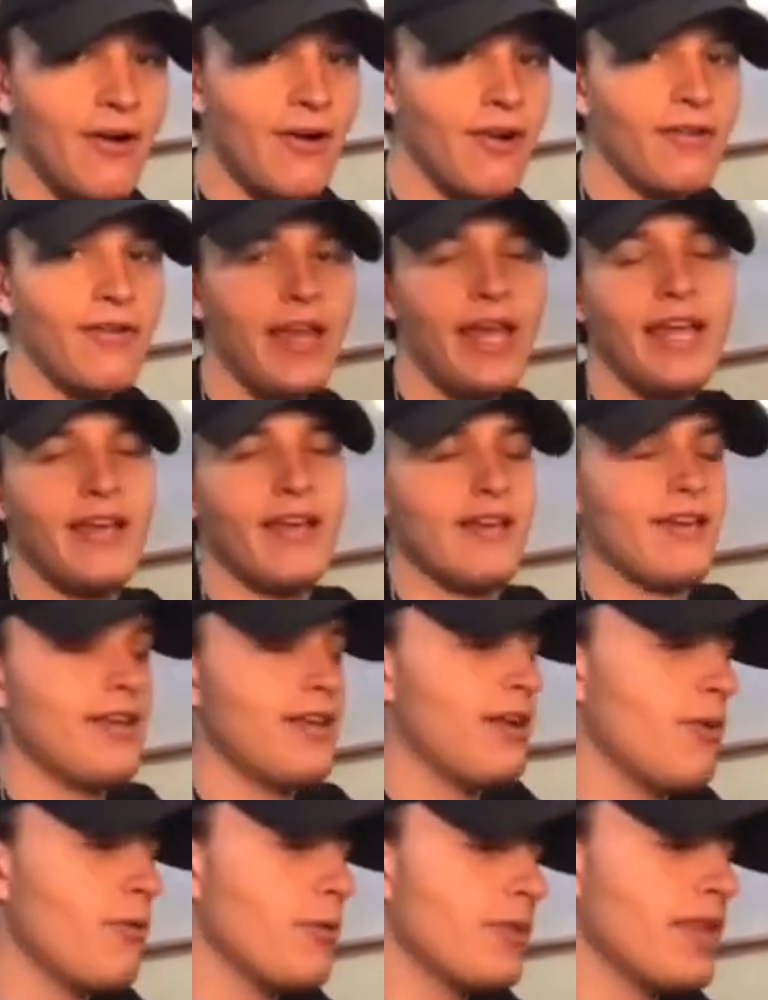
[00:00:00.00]
or like
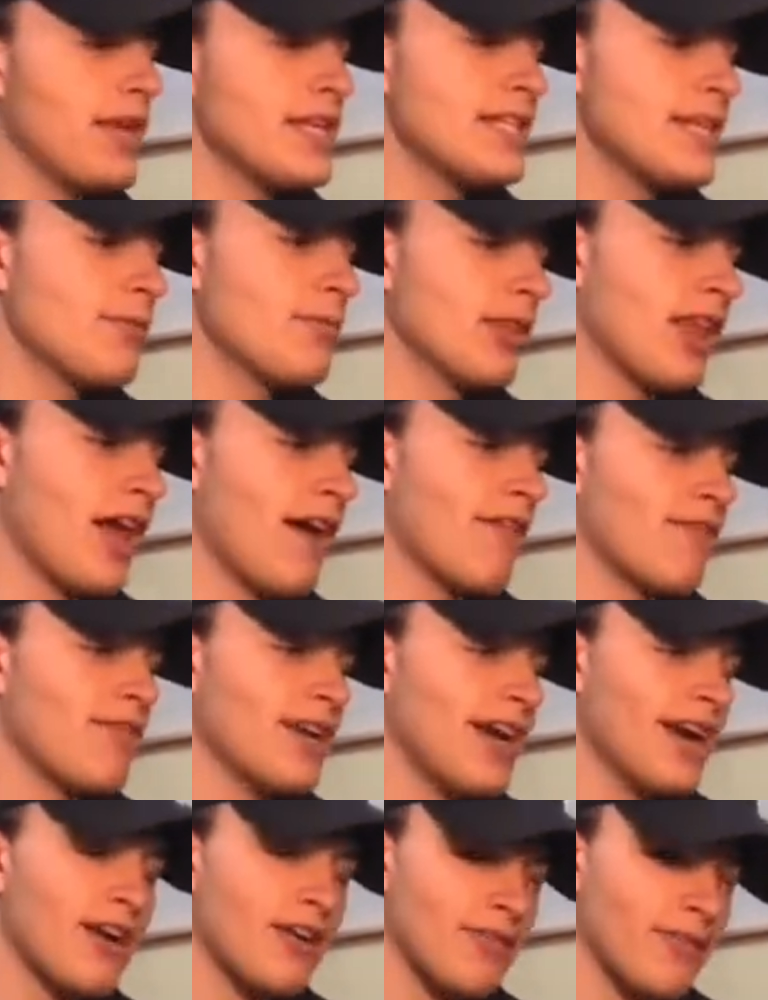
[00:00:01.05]
you know what they did with
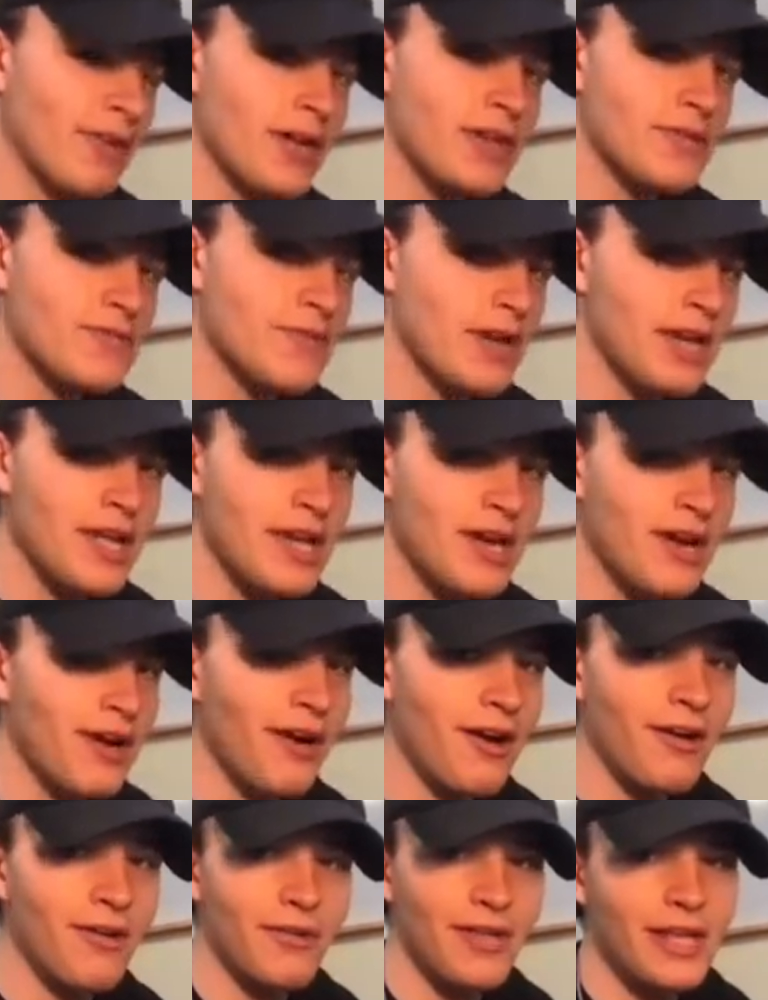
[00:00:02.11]
Lafreniere for his rookie year,